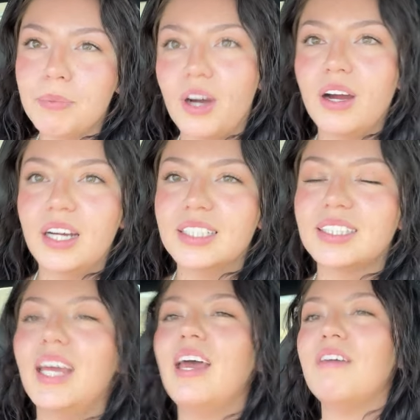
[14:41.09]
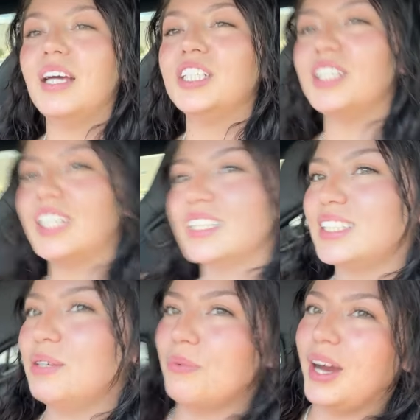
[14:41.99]
bars, eventually get
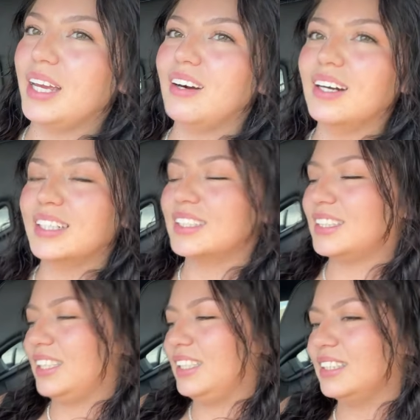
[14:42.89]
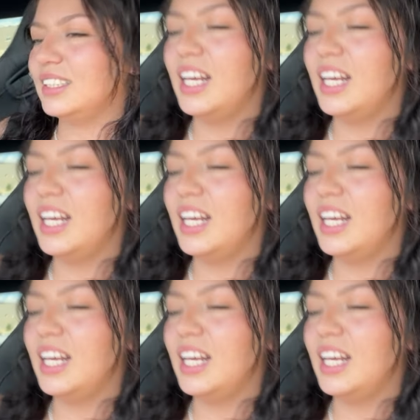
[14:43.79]
some white harnesses